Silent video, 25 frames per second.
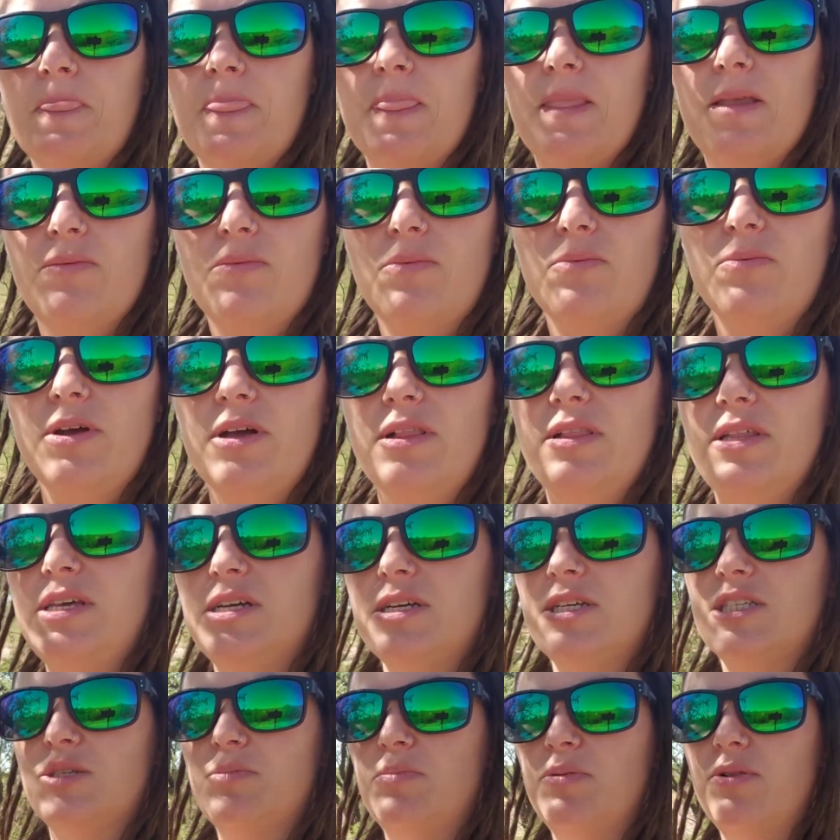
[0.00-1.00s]
really
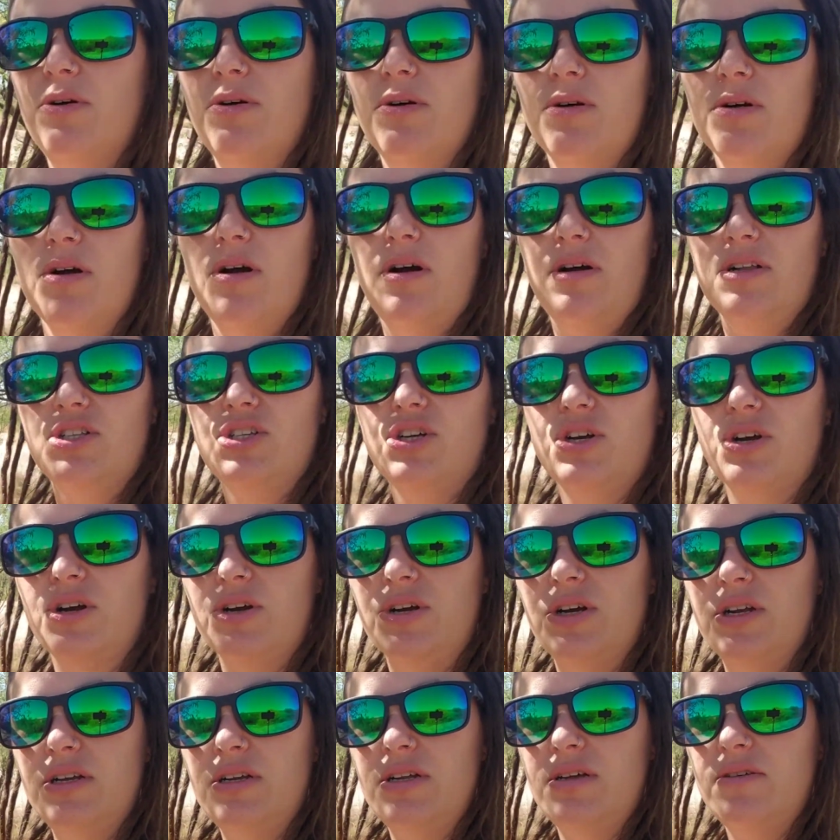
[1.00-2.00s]
explore
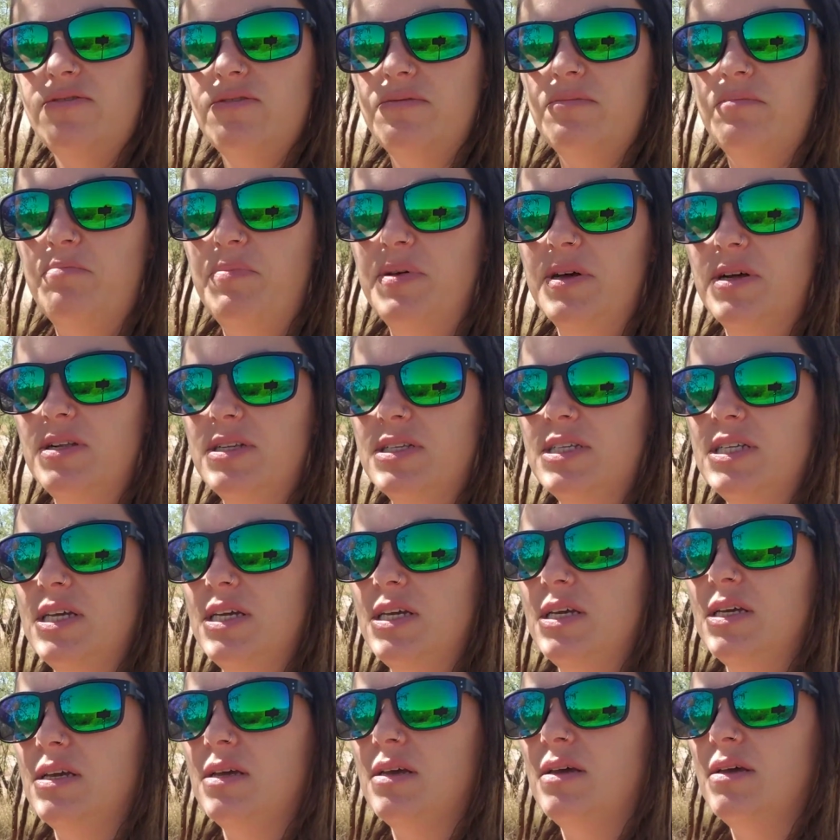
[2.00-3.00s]
alternative
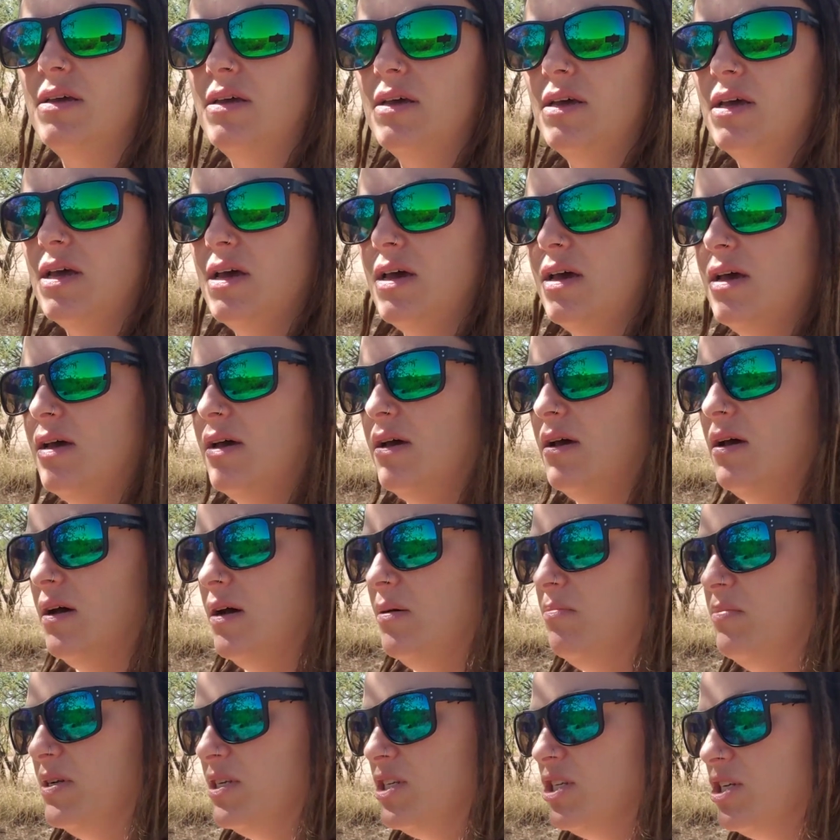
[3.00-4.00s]
building
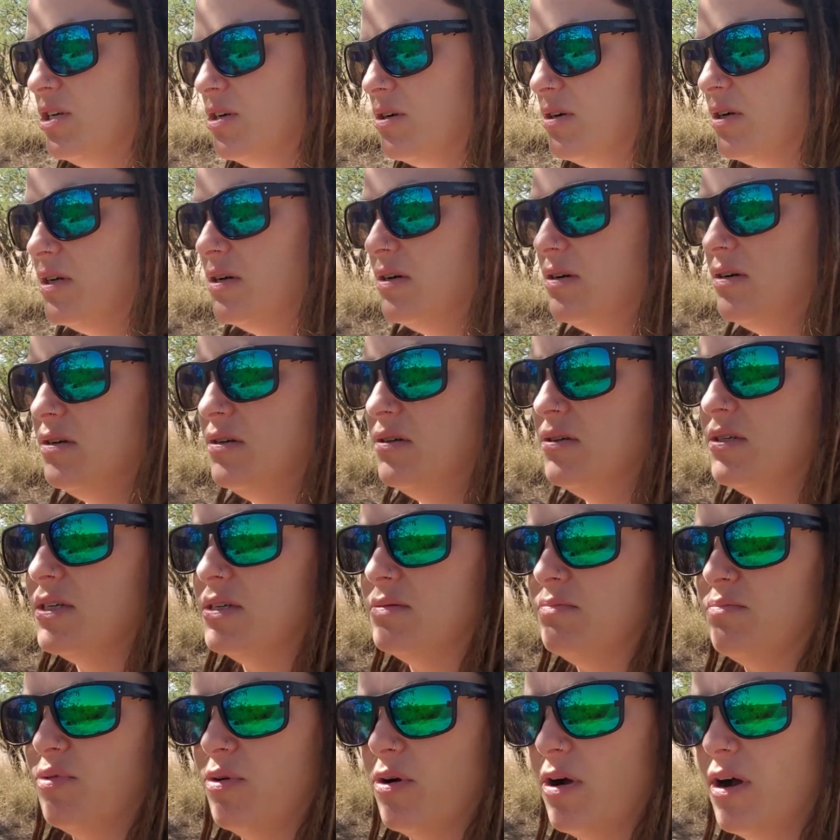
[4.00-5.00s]
materials
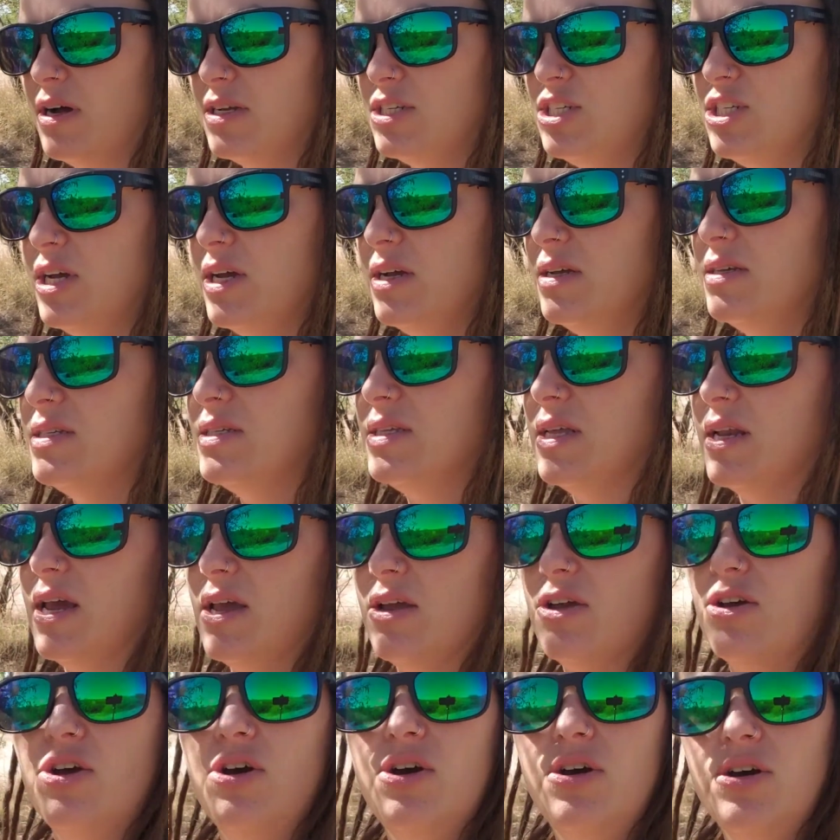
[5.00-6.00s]
and projects that I
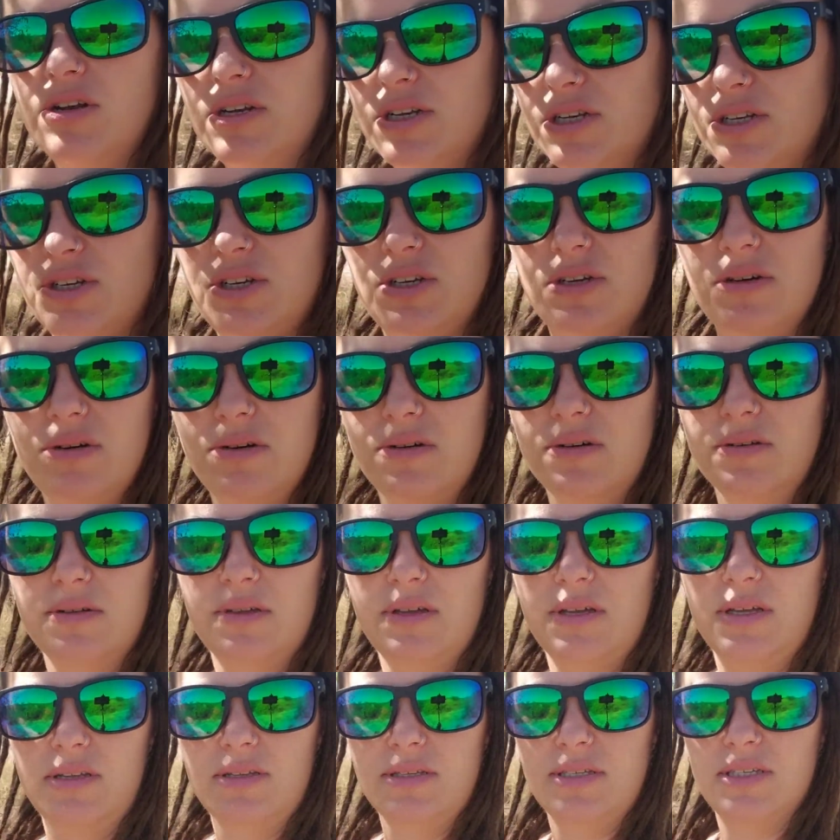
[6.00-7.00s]
couldn't do
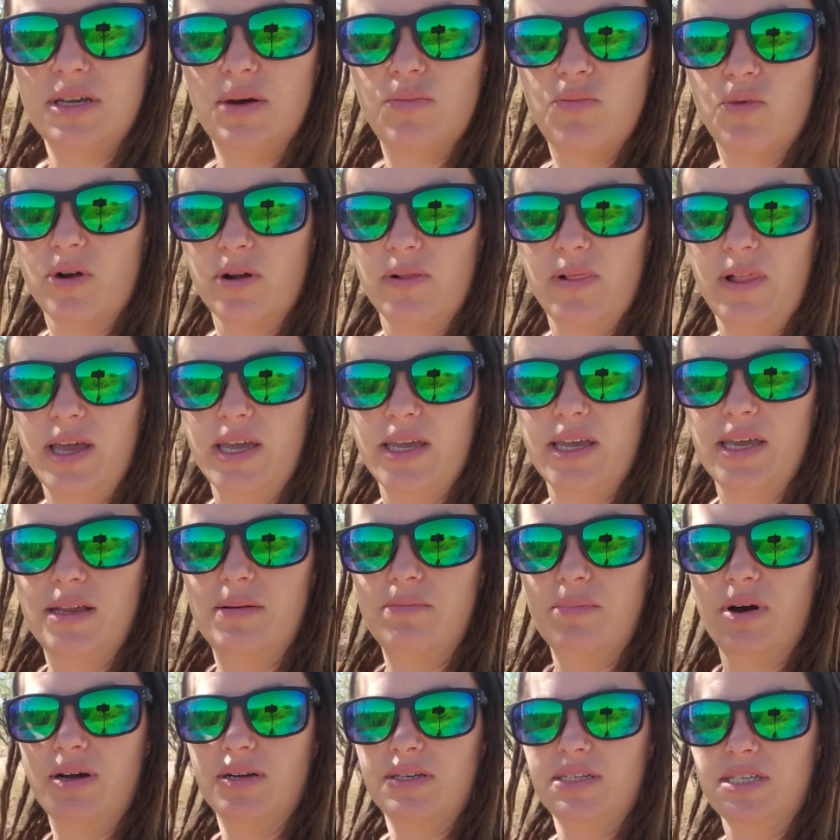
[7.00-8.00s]
somewhere like in
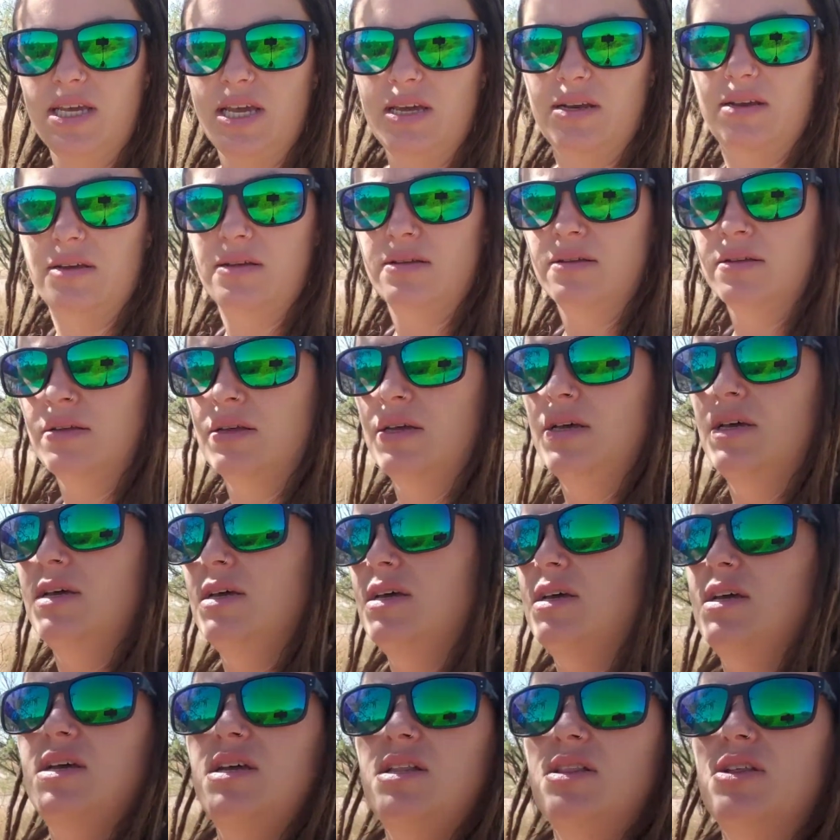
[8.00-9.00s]
Montana.
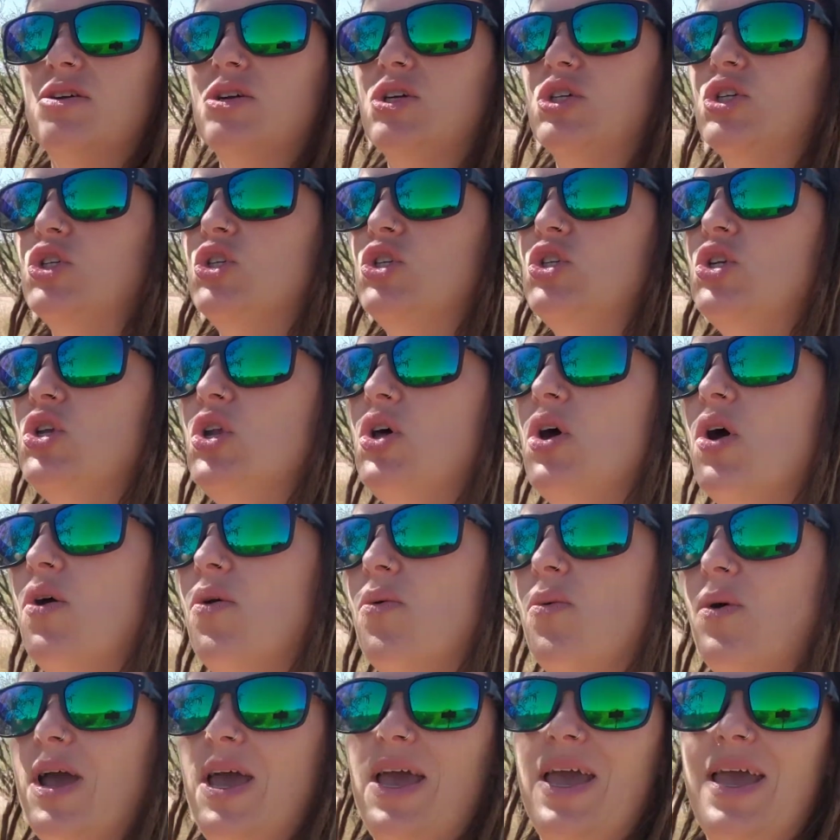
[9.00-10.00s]
There's no
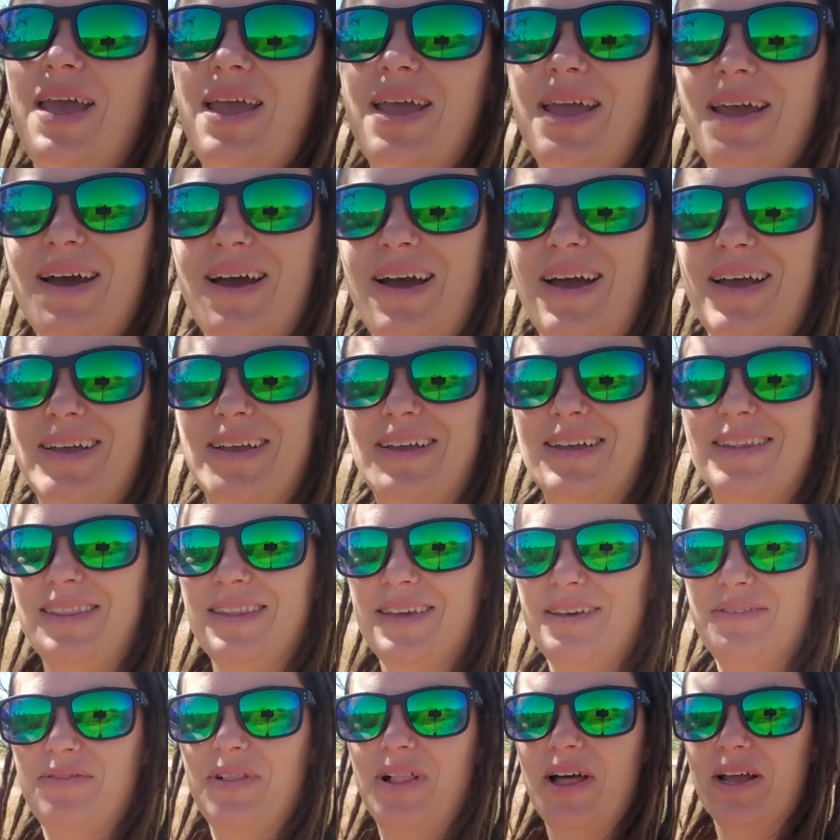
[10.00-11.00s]
way I could
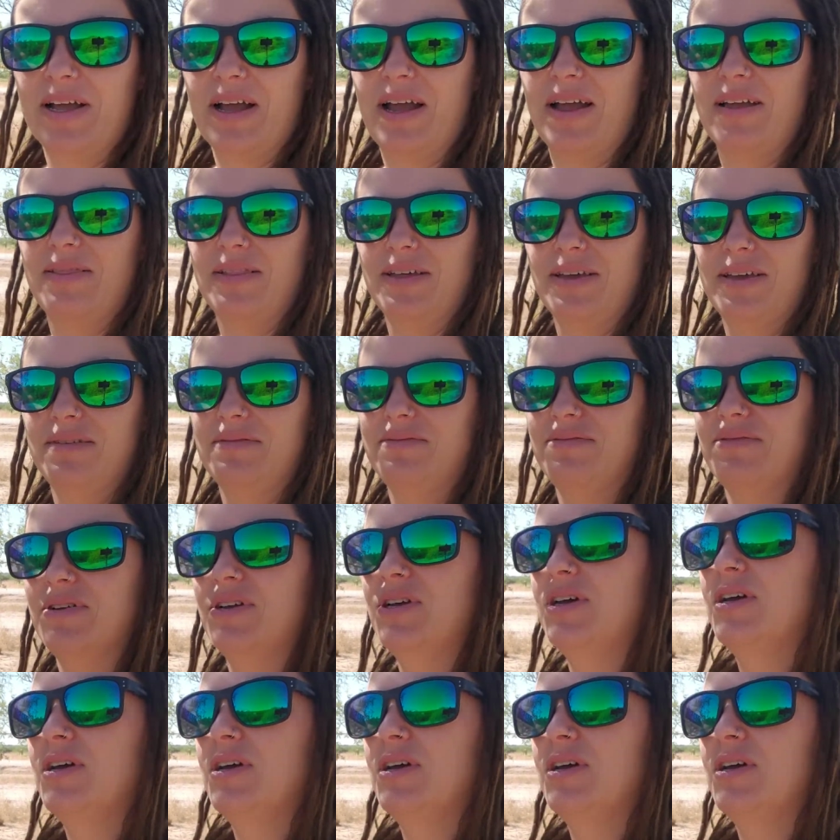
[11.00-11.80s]
live like I live